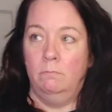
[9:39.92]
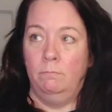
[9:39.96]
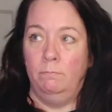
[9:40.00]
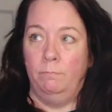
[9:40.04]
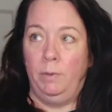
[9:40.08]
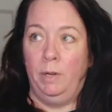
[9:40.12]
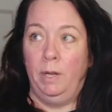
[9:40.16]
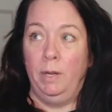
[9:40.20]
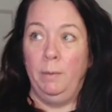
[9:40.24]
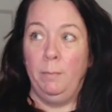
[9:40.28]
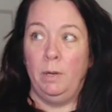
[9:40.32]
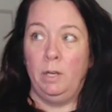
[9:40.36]

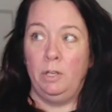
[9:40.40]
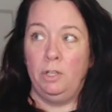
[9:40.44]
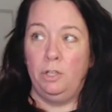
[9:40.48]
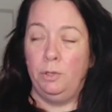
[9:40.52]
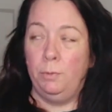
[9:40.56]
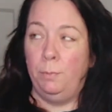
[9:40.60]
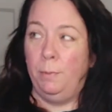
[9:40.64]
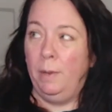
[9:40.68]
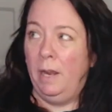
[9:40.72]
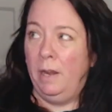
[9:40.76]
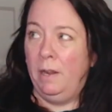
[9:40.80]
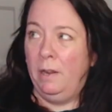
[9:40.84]
pretty much
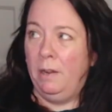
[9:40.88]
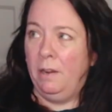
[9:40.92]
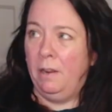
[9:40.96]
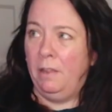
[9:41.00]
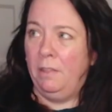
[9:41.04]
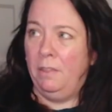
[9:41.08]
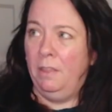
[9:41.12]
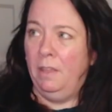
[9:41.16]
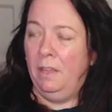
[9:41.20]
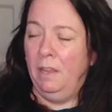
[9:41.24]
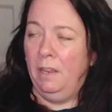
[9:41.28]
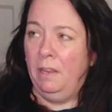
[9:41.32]
to pattern, I
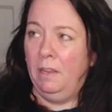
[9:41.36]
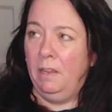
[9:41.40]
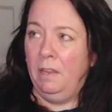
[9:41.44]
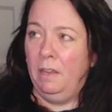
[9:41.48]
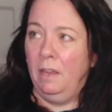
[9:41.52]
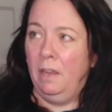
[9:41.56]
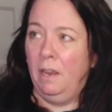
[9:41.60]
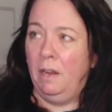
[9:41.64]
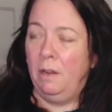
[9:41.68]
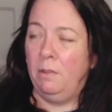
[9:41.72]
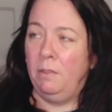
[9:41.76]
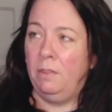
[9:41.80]
think.
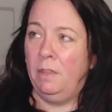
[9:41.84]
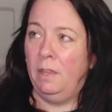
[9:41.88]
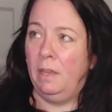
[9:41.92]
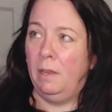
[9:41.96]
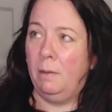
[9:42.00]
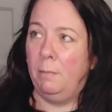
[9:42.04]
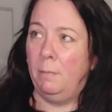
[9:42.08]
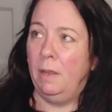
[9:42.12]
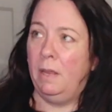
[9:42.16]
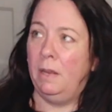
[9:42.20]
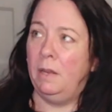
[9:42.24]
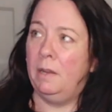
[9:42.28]
I don't think I
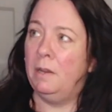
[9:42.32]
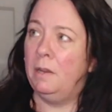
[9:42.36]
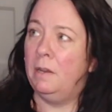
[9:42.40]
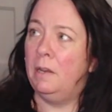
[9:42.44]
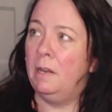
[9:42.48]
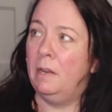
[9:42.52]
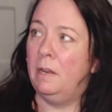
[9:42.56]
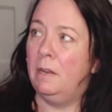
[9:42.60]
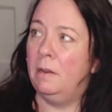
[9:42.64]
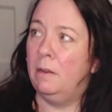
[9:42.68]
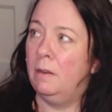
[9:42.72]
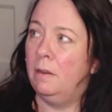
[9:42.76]
made
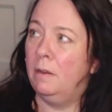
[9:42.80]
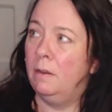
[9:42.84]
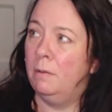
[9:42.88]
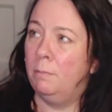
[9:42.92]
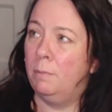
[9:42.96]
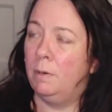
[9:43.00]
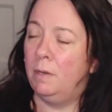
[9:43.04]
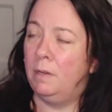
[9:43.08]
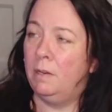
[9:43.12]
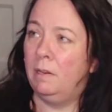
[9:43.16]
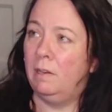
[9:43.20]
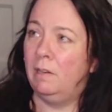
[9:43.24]
any
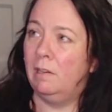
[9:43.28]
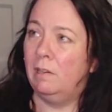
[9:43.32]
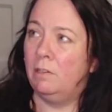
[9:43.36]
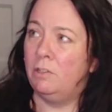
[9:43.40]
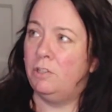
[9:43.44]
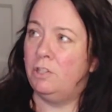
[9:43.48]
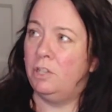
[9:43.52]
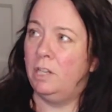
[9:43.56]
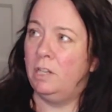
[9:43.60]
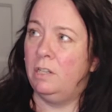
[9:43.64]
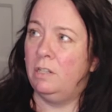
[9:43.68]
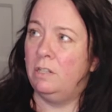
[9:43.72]
particular
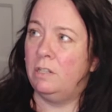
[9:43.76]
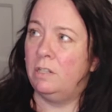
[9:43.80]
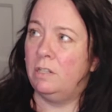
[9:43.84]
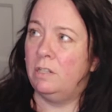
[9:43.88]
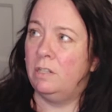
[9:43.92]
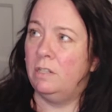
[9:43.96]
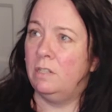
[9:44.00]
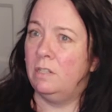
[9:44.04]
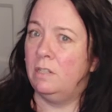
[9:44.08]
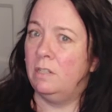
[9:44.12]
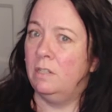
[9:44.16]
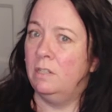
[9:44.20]

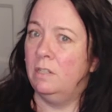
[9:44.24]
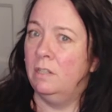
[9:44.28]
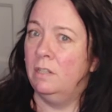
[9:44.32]
changes.